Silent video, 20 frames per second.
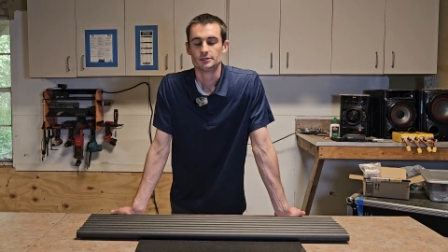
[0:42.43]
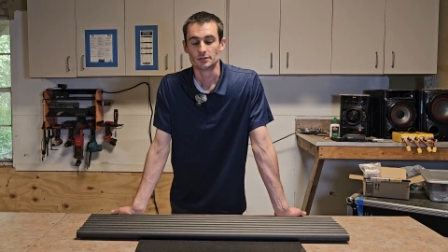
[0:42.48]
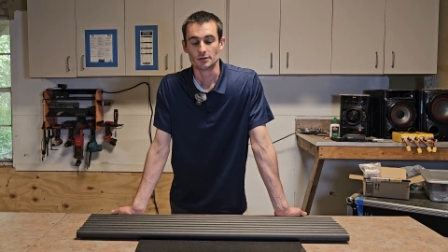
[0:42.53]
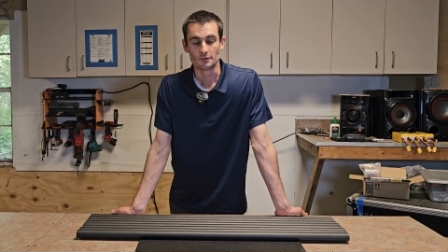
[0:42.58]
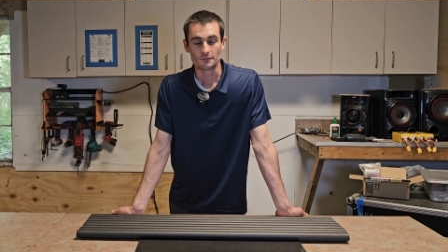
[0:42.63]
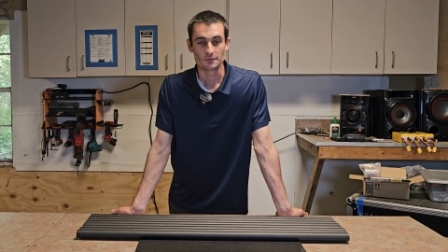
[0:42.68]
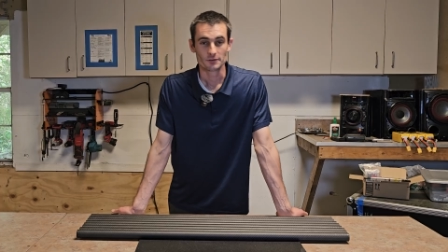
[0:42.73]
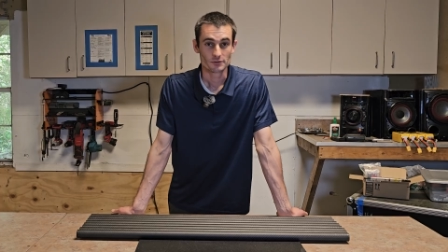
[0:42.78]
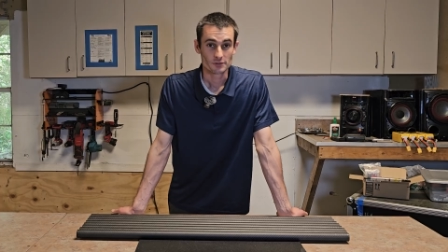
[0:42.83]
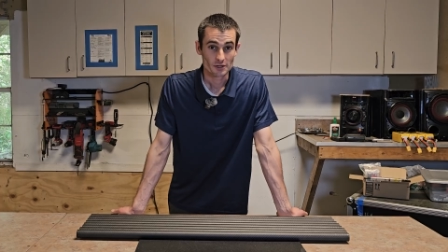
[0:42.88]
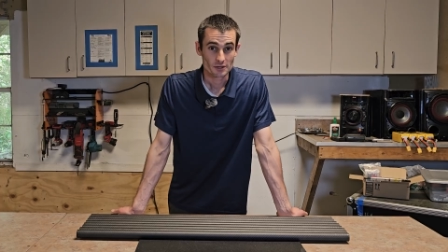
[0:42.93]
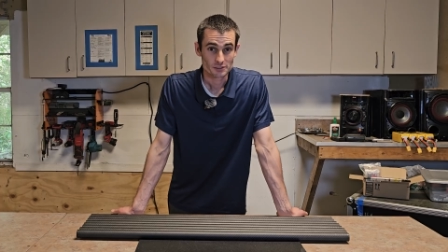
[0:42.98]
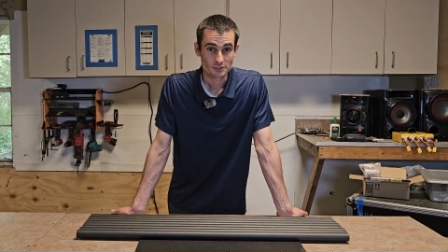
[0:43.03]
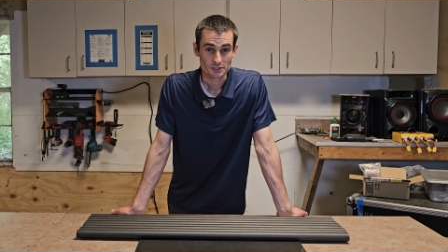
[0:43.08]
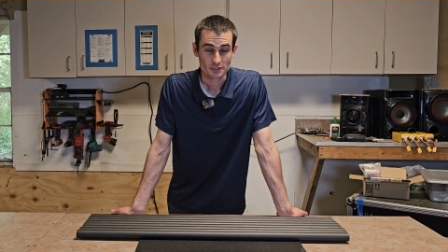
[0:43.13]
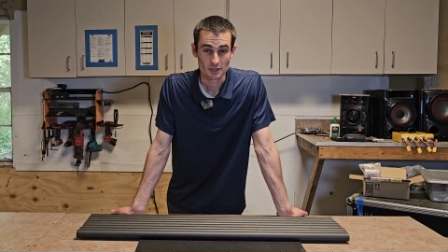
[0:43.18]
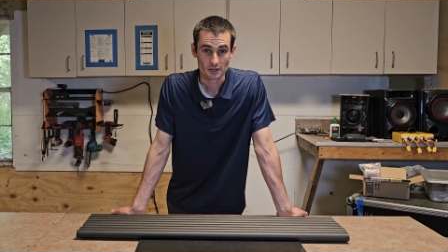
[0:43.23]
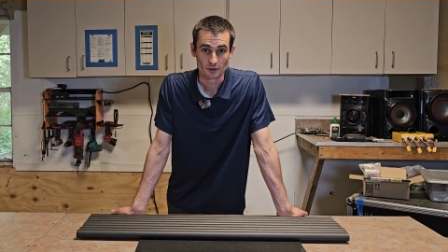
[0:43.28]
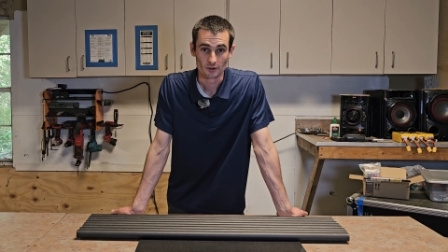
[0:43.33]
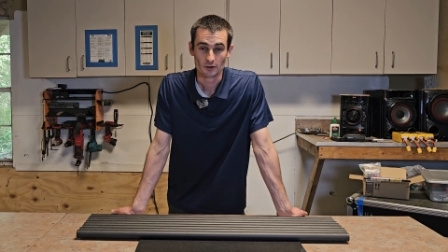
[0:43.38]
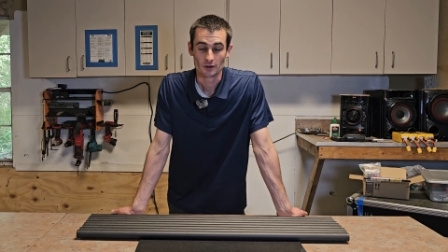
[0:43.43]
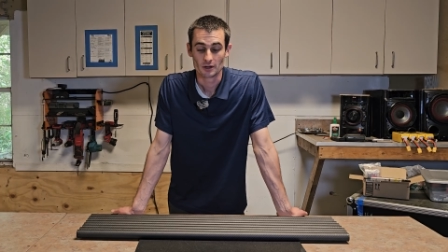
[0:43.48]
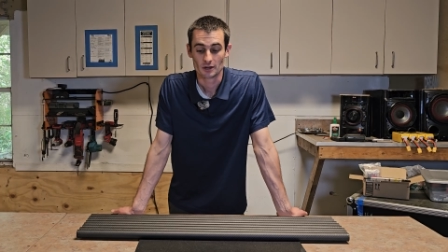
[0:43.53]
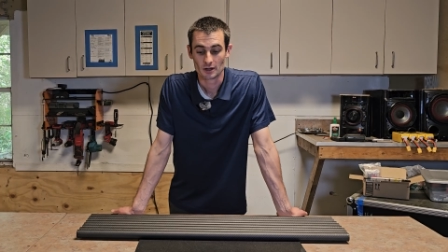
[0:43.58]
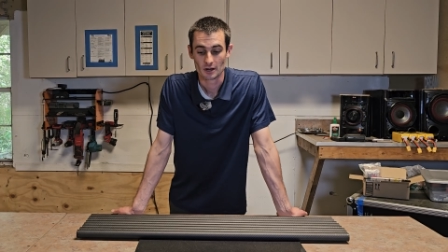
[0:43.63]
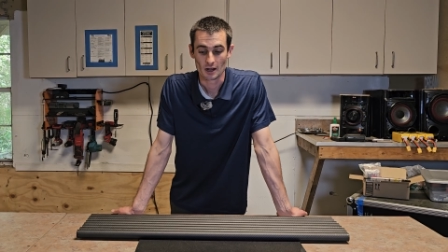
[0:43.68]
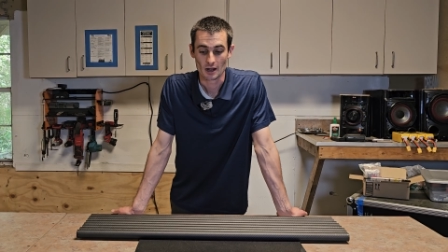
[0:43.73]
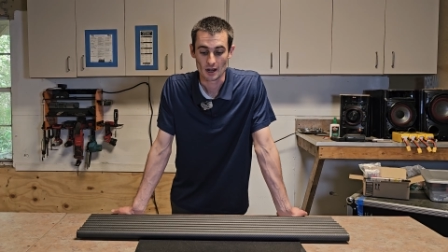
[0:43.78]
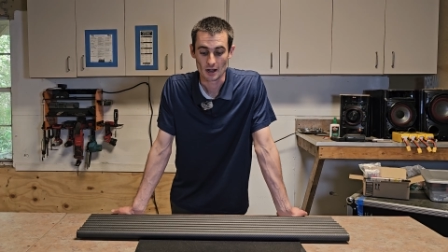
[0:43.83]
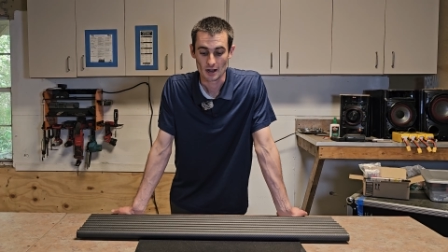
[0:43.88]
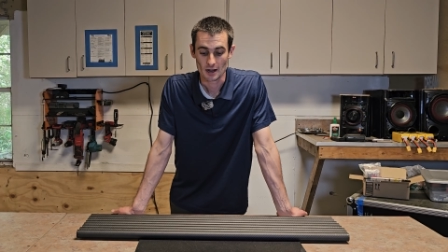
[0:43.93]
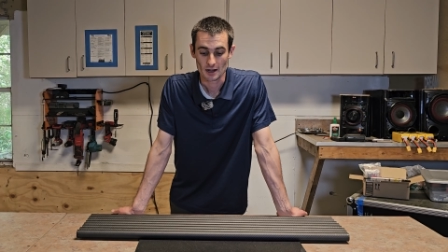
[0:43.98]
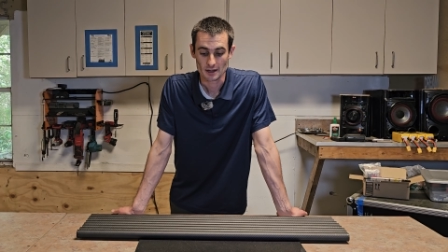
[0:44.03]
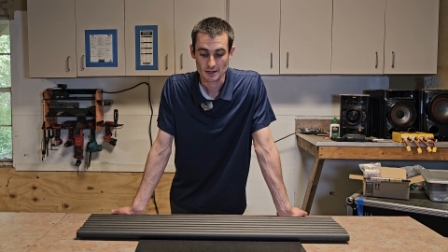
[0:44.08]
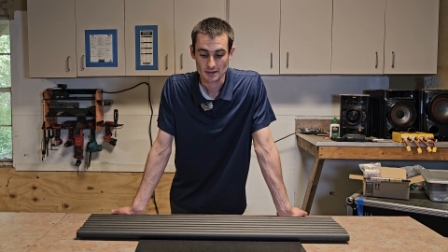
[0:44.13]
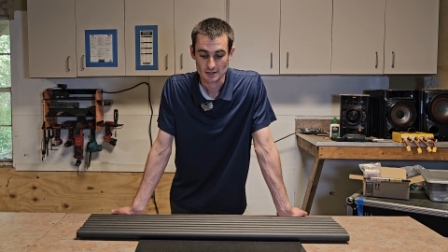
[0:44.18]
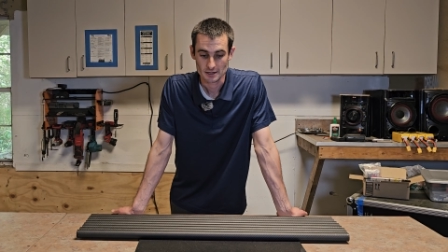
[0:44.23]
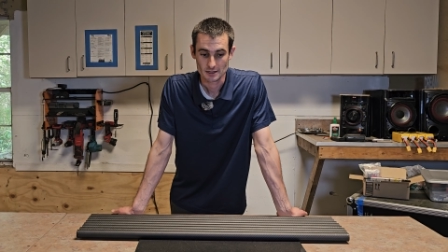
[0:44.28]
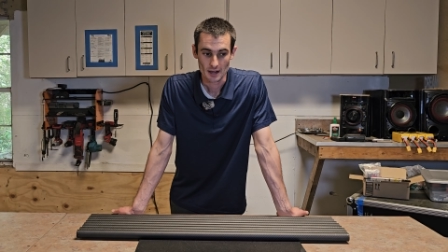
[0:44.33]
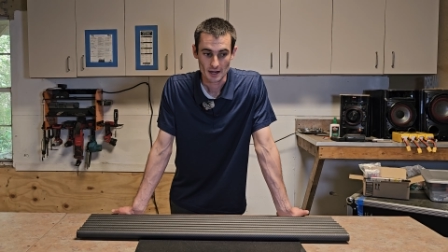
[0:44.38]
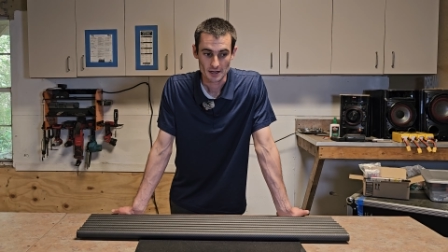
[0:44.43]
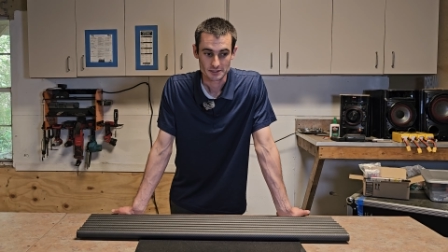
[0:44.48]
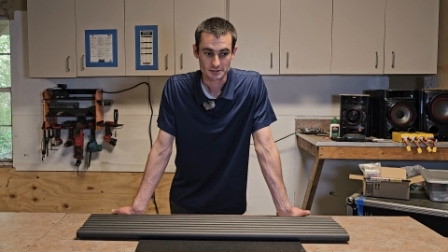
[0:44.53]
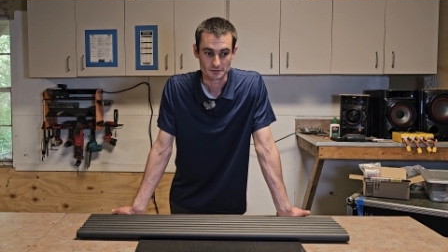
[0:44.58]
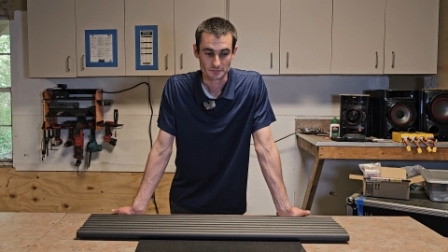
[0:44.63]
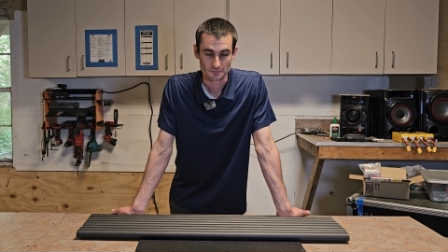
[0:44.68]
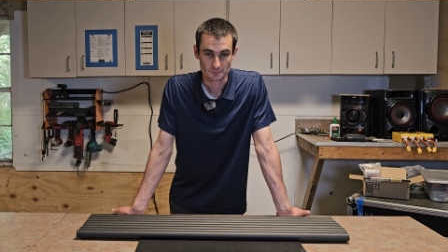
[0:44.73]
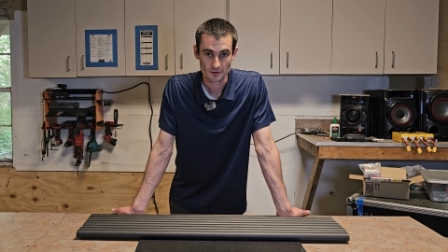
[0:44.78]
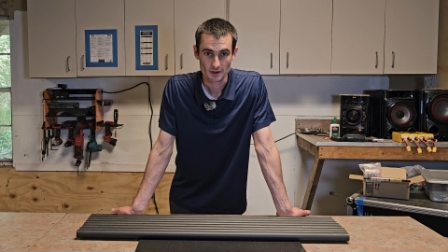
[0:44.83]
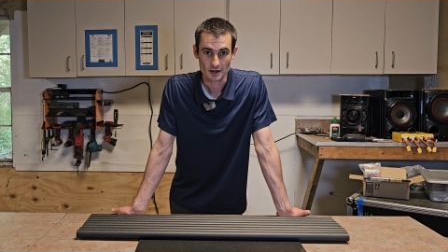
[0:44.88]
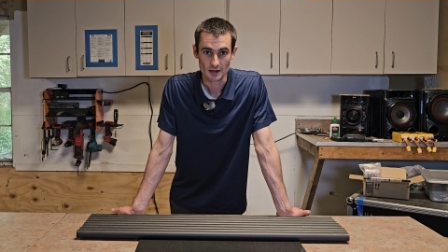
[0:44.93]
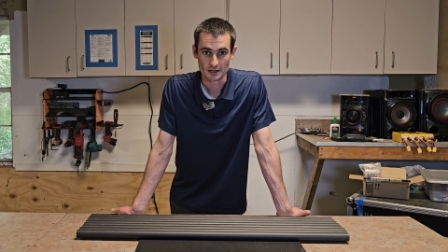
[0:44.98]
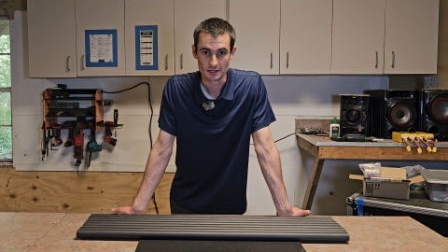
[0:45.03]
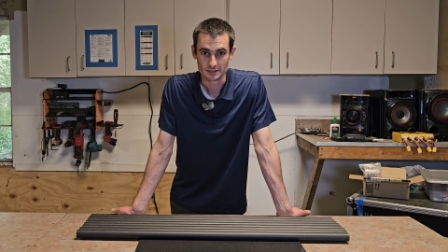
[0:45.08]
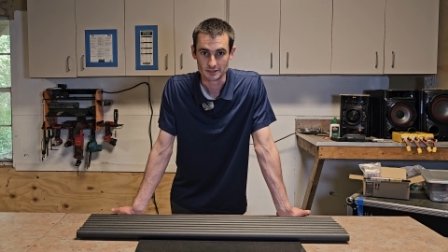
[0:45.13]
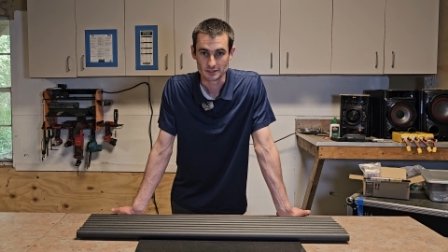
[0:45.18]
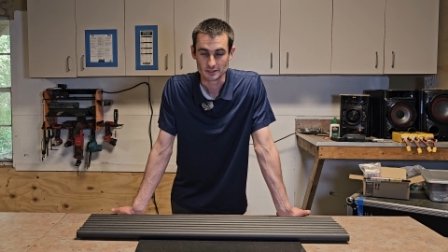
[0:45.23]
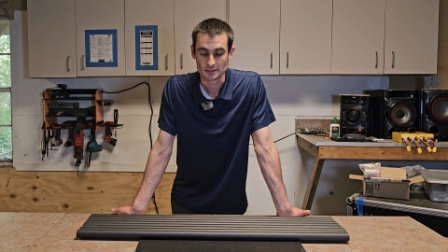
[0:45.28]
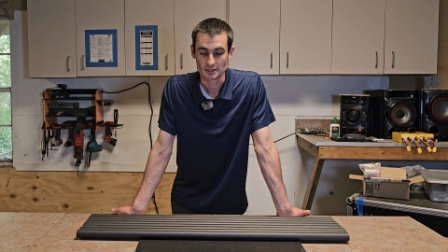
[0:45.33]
So a few years ago, I asked a friend